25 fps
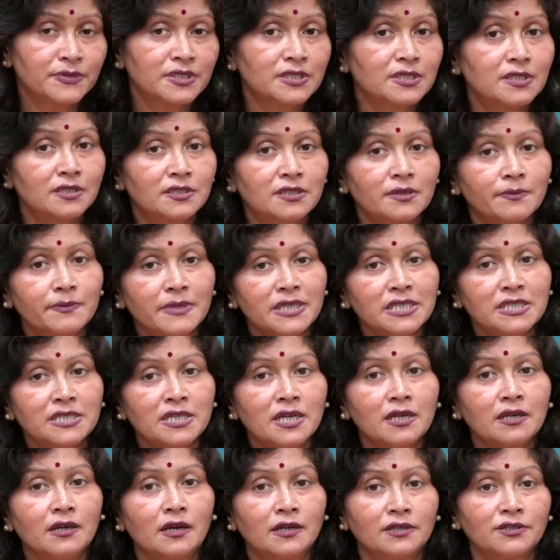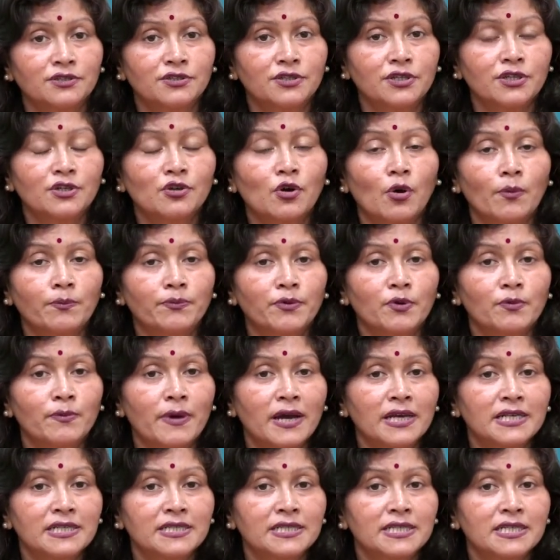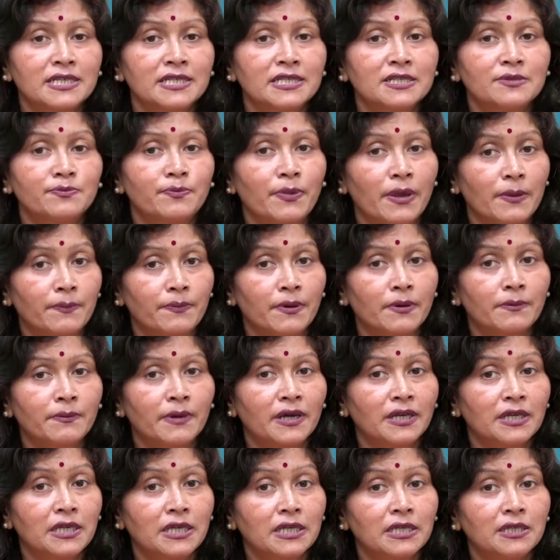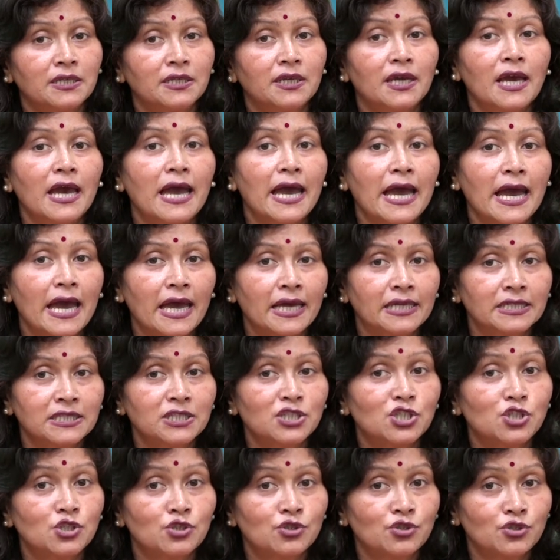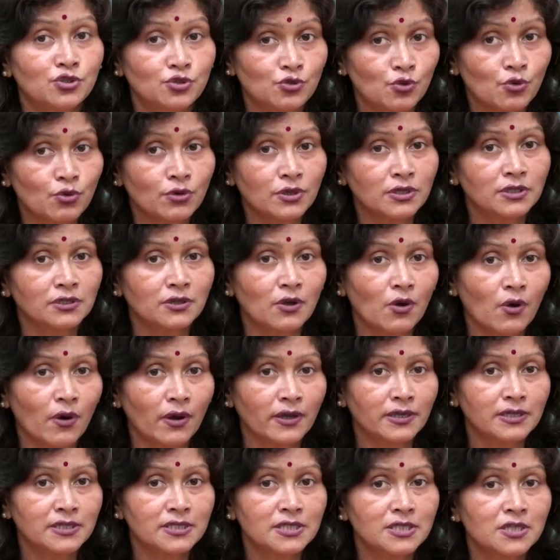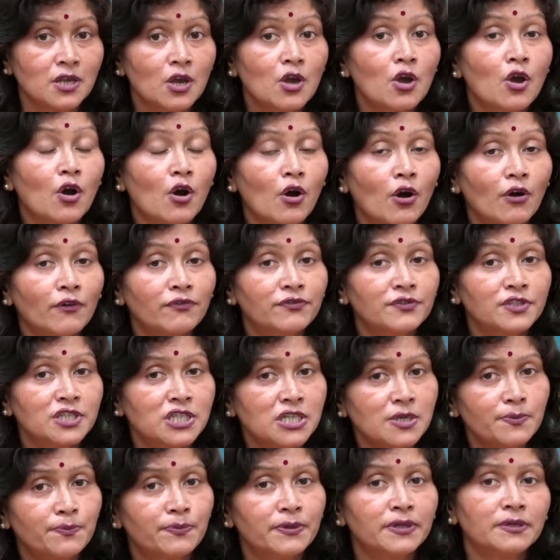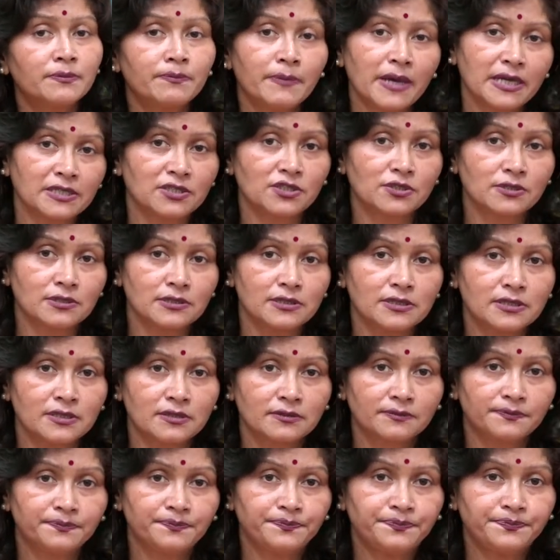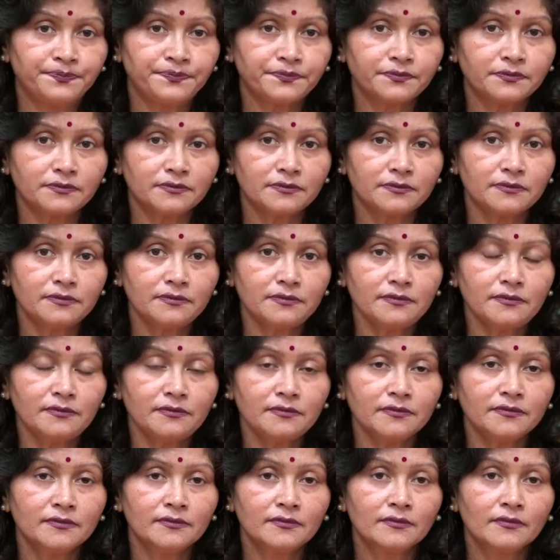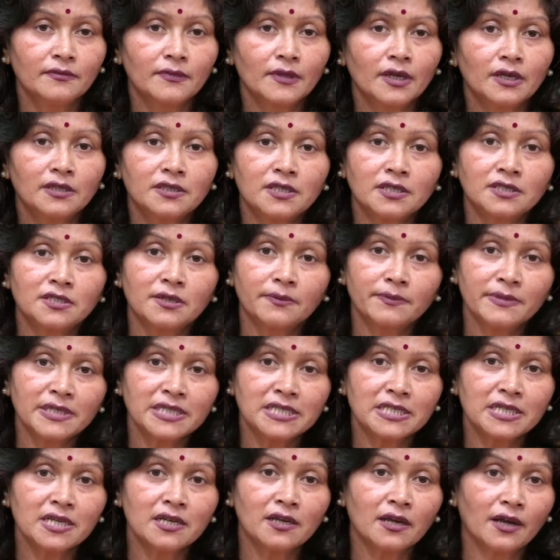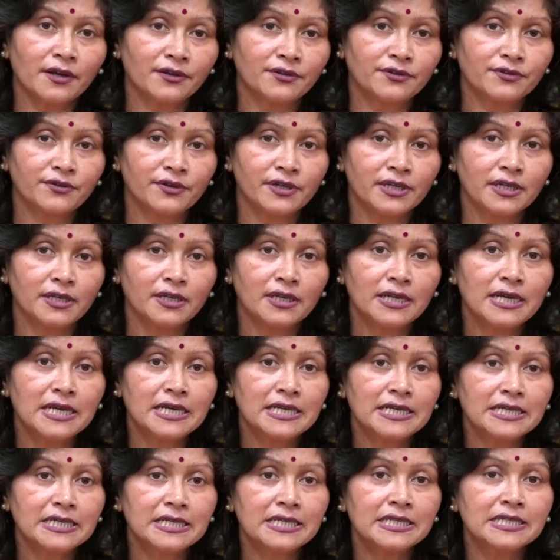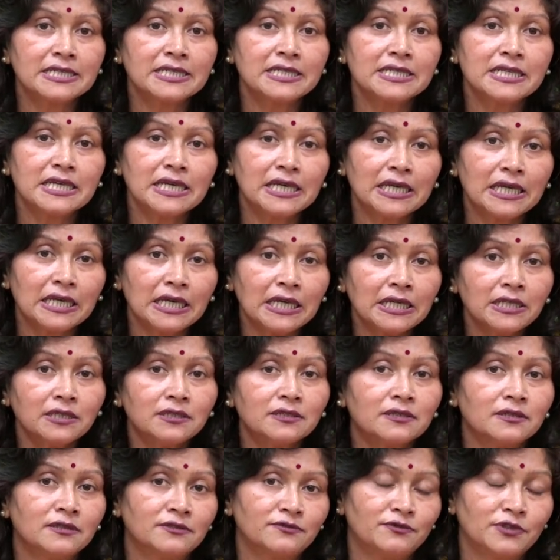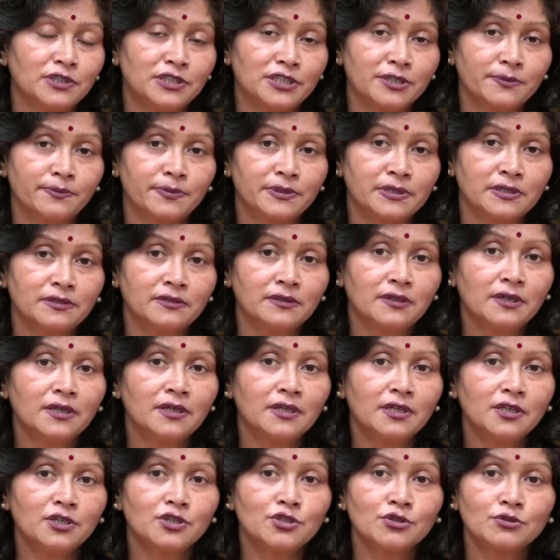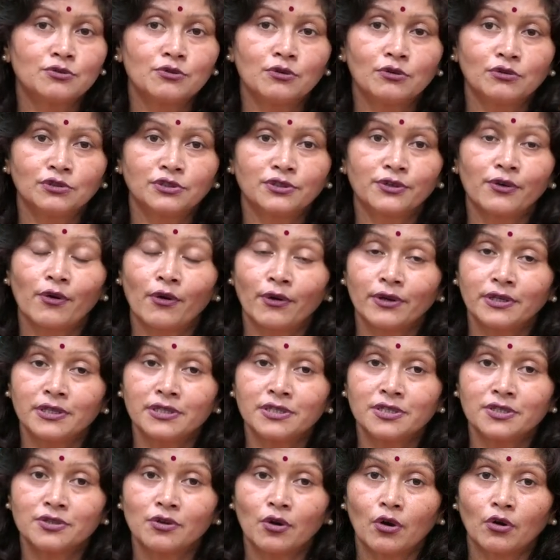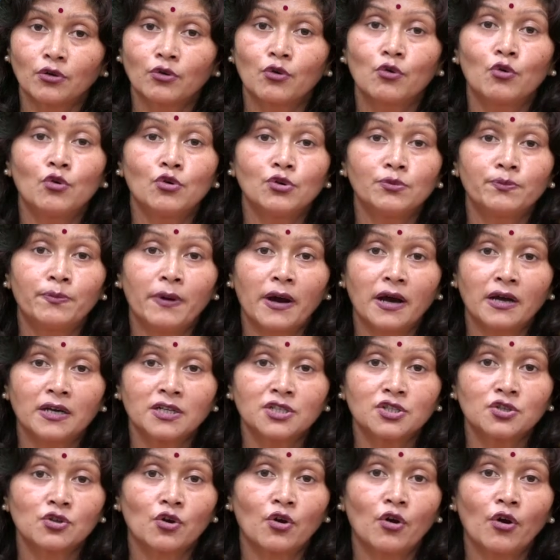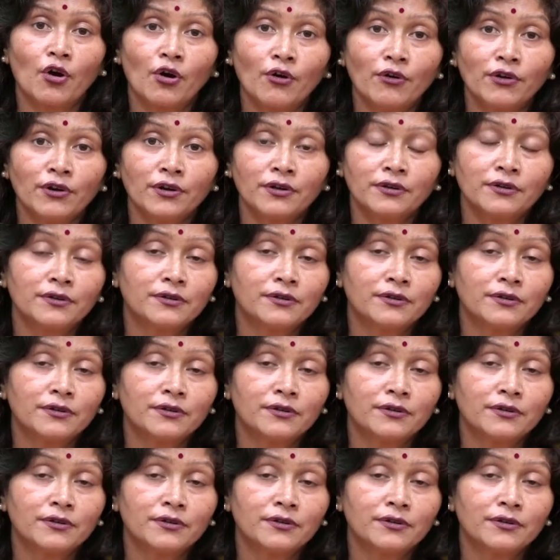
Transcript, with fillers: The domestic country compromises paper money and token coins of cheaper metals. The domestic country is inconvertible into gold coins or gold bars or